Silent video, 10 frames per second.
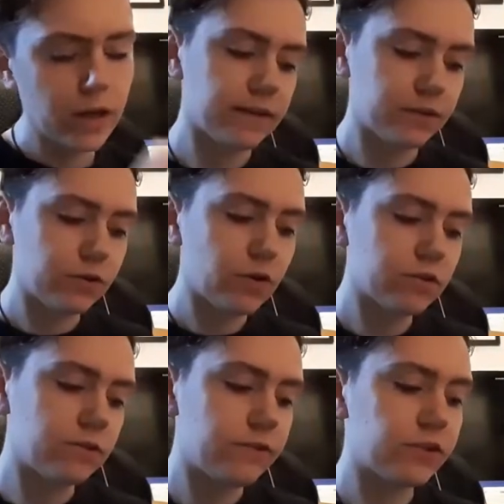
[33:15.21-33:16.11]
There's
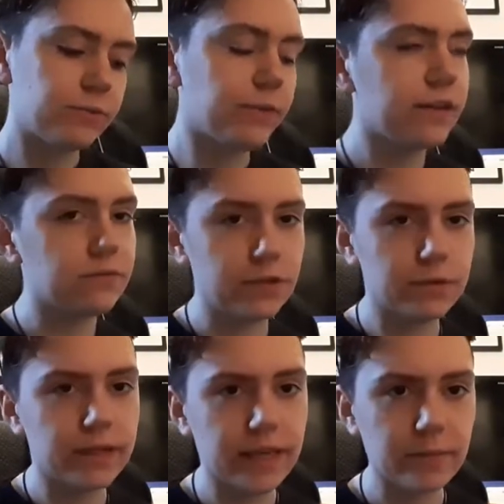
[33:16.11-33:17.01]
cost-efficient ways of
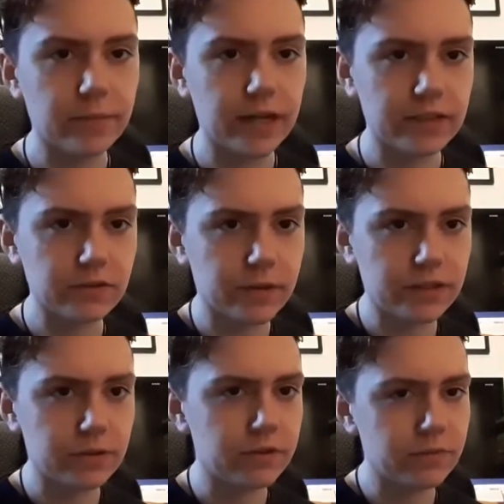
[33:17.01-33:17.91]
doing it, but it's
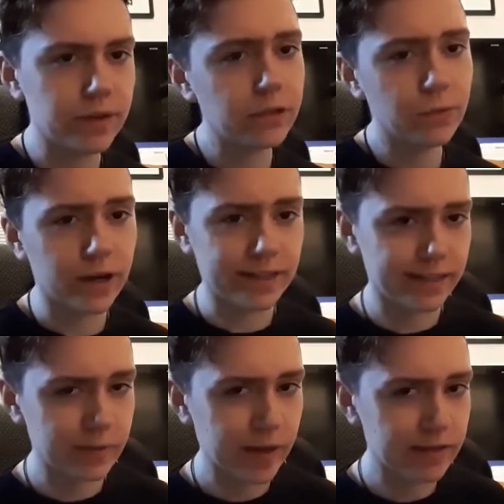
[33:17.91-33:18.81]
always going to be quite
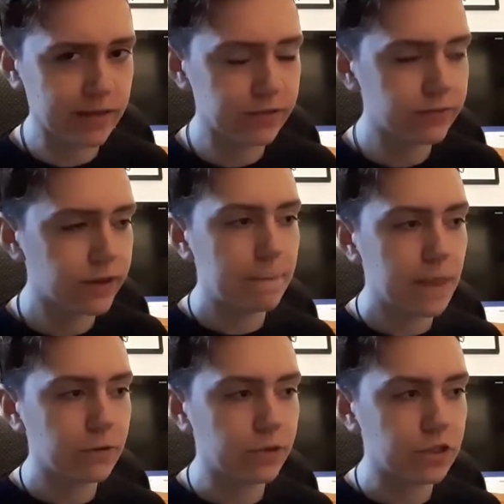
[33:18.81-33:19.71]
expensive,
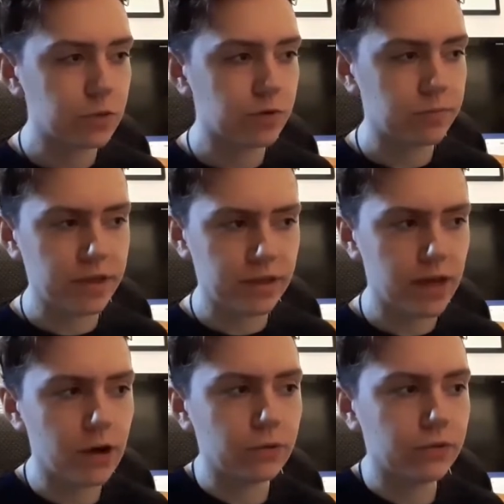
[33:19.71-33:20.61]
which is probably
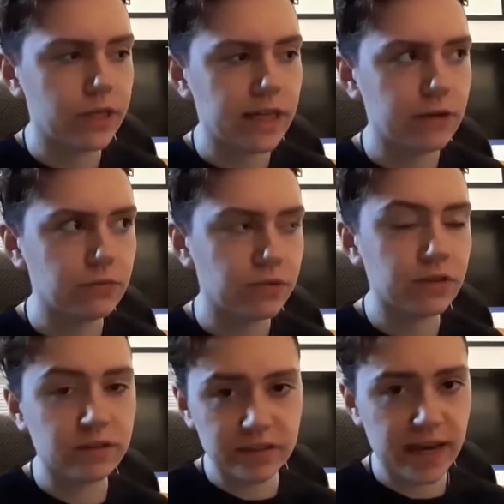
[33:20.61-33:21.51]
the only
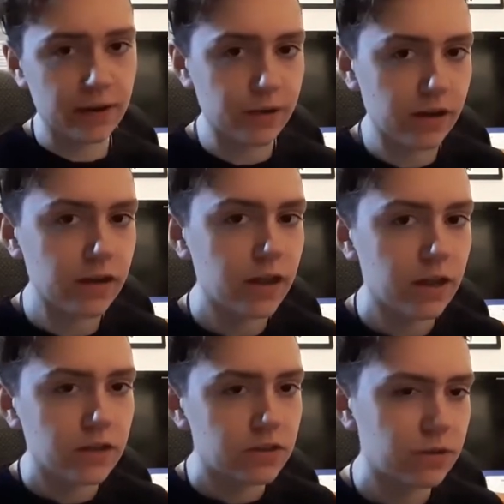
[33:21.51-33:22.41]
real downer
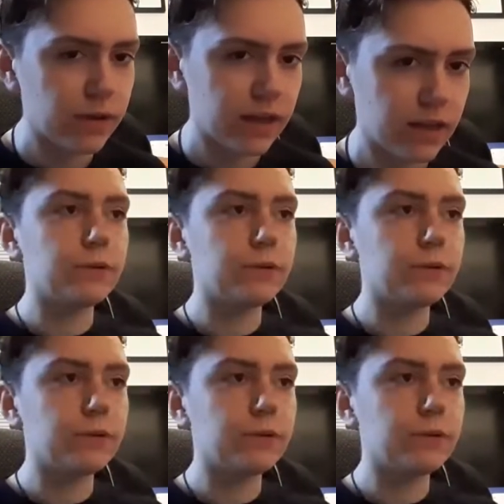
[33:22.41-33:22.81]
to it.